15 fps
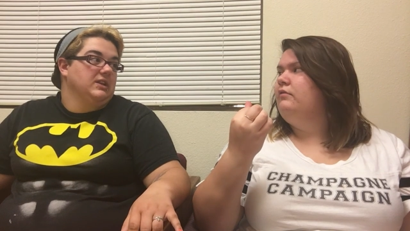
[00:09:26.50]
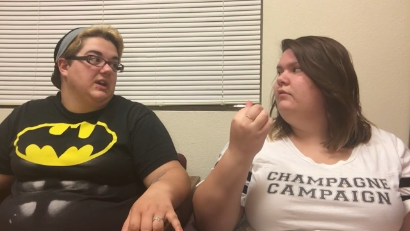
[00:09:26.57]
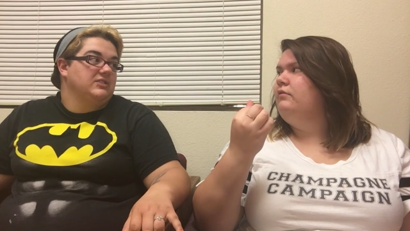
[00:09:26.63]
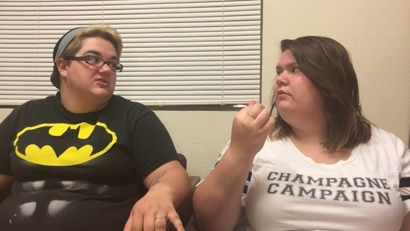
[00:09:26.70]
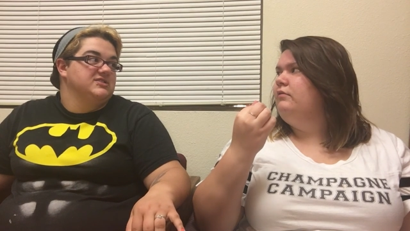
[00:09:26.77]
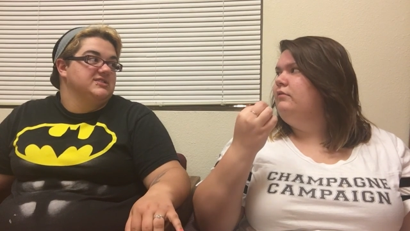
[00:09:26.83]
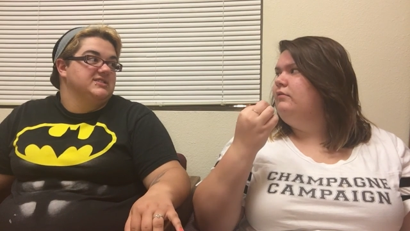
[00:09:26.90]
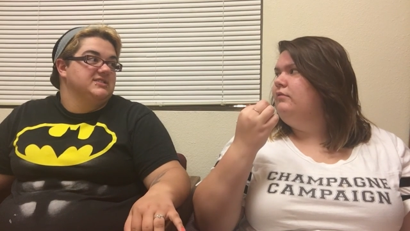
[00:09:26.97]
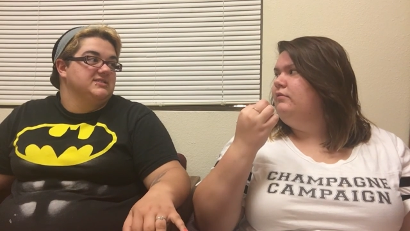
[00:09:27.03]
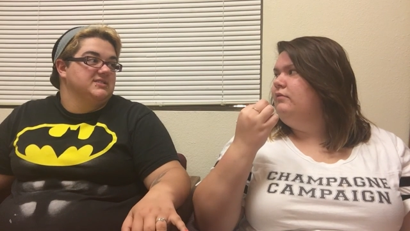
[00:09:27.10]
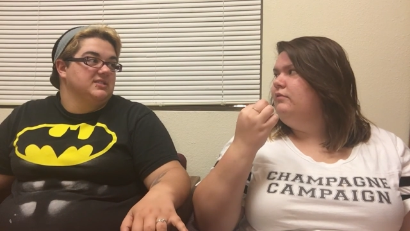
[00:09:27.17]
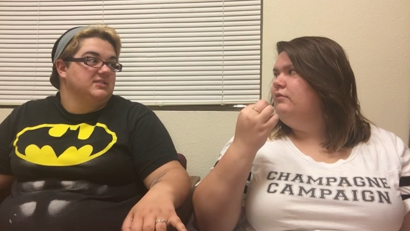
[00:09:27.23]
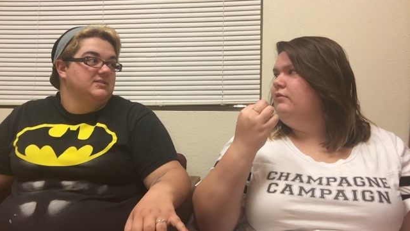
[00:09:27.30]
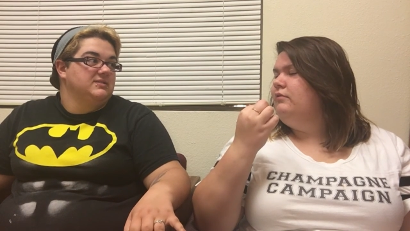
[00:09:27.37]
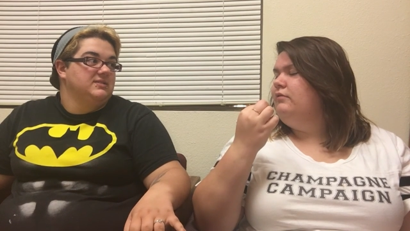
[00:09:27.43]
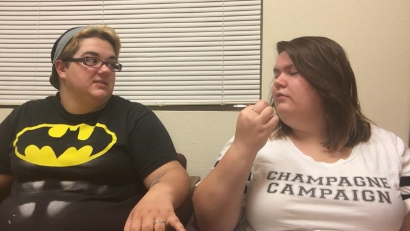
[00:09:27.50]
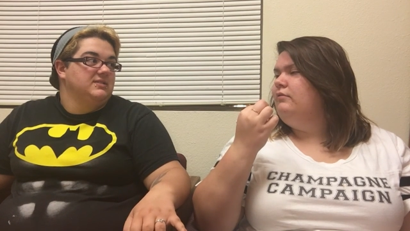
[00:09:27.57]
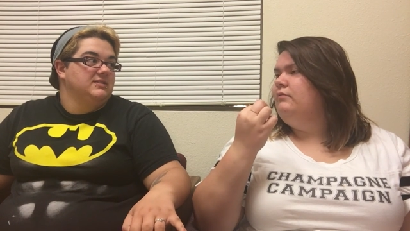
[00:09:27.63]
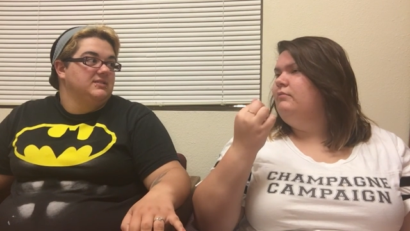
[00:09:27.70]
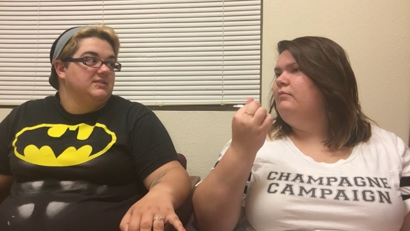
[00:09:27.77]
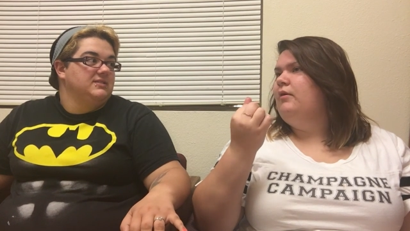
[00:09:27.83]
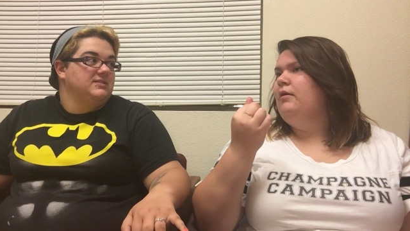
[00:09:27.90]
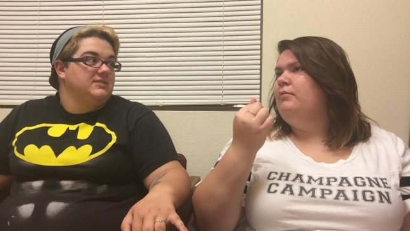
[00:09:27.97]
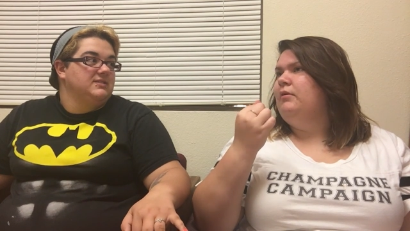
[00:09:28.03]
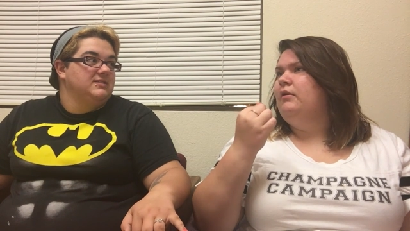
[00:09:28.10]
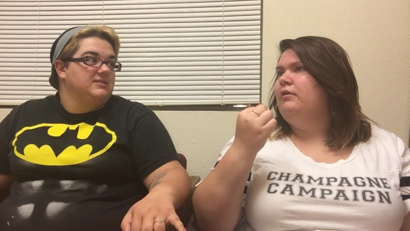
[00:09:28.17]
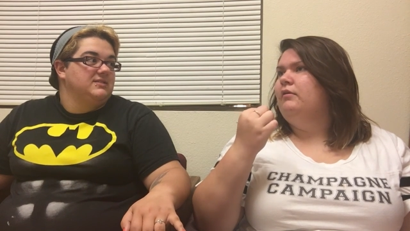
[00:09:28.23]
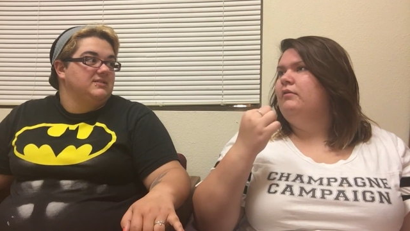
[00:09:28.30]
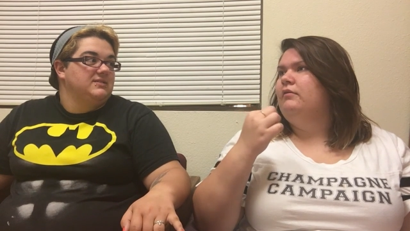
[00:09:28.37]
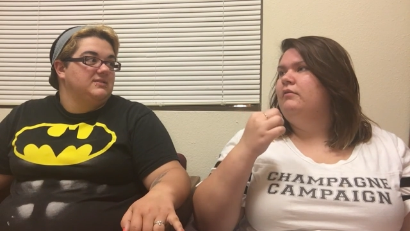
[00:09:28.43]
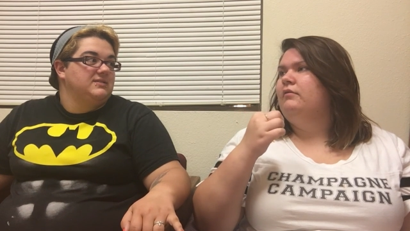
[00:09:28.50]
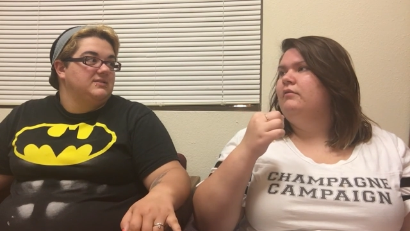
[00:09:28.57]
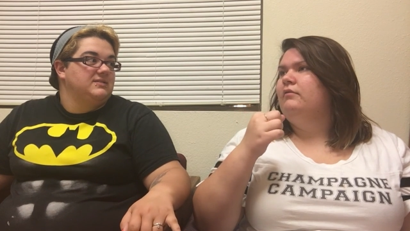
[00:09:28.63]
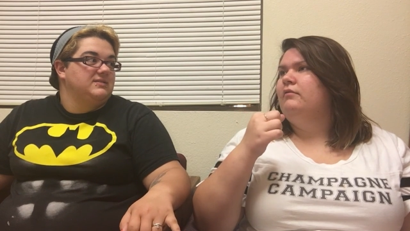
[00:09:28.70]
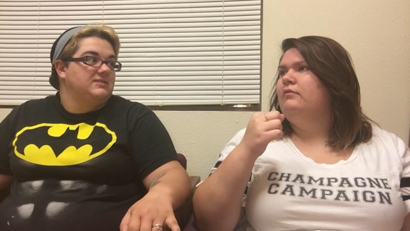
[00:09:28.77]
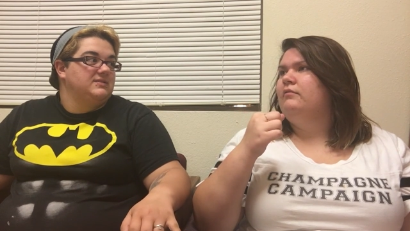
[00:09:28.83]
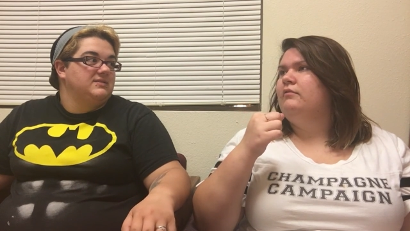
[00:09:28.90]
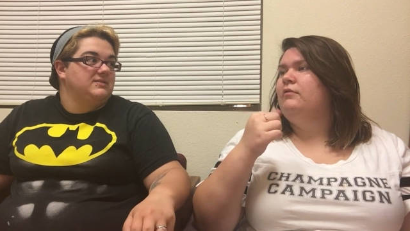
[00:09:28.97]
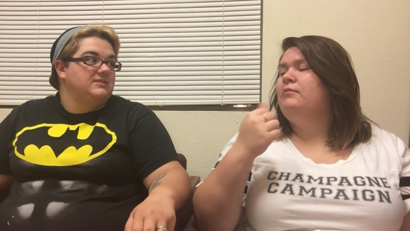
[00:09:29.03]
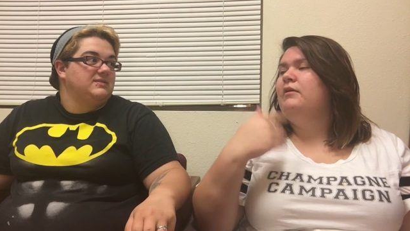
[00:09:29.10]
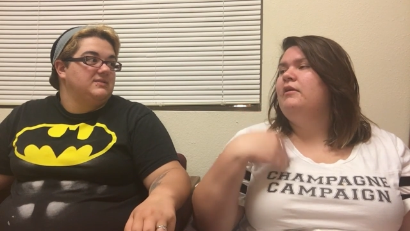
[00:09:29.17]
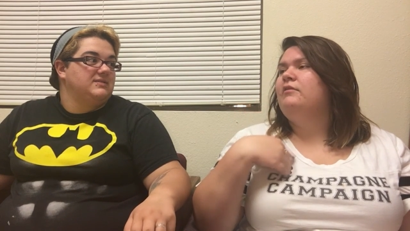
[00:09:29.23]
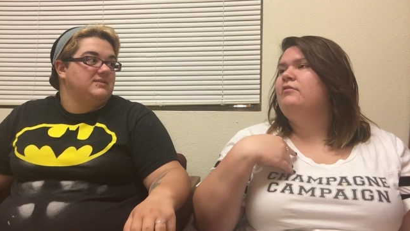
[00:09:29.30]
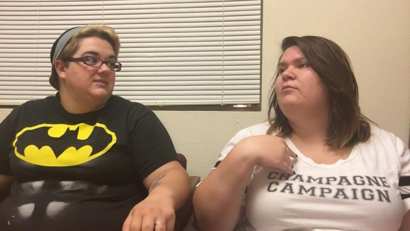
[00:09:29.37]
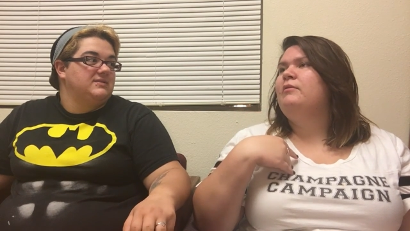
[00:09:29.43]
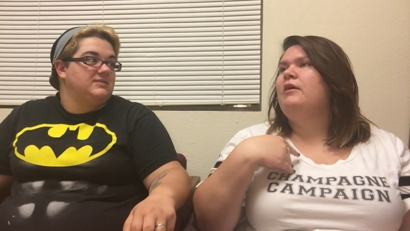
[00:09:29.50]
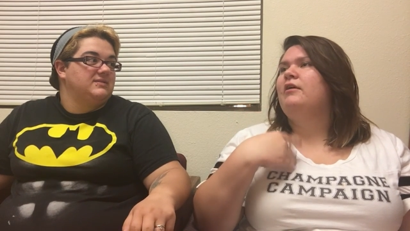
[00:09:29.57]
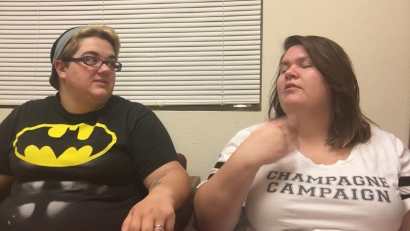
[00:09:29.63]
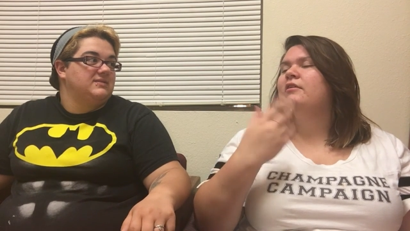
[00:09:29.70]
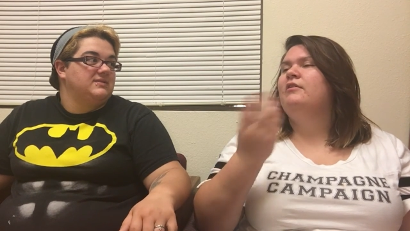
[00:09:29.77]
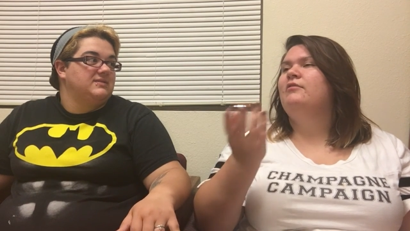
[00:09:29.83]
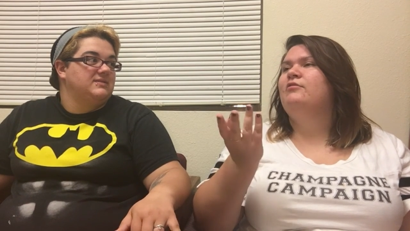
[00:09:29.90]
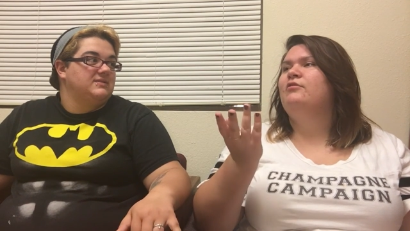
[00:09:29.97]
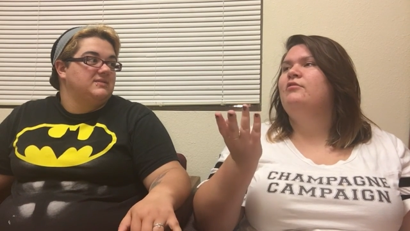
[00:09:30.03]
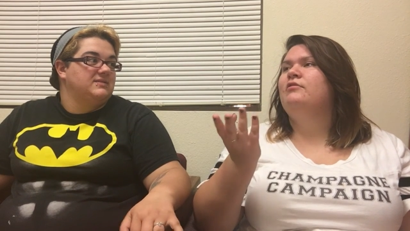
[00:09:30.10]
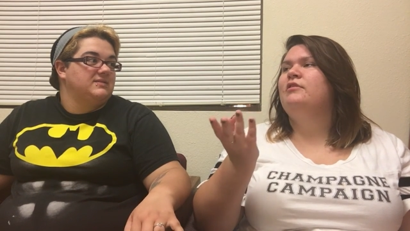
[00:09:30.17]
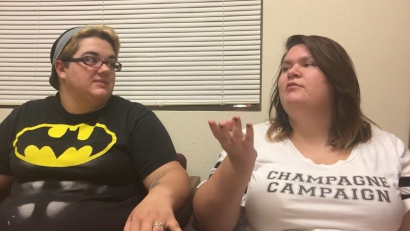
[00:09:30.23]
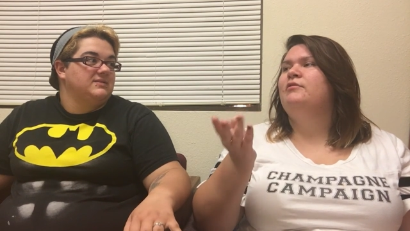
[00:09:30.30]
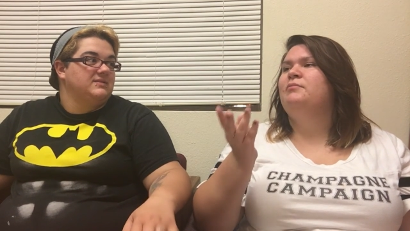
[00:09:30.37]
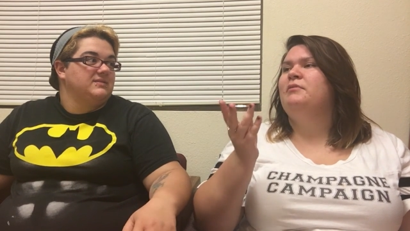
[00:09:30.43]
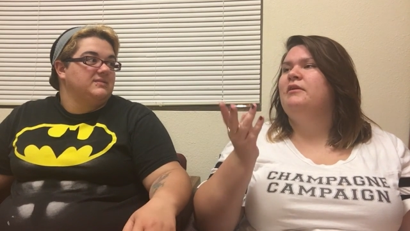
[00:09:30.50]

Speaker 1: and now she sees her?
Speaker 2: Maybe. To me, to me, I think Susie would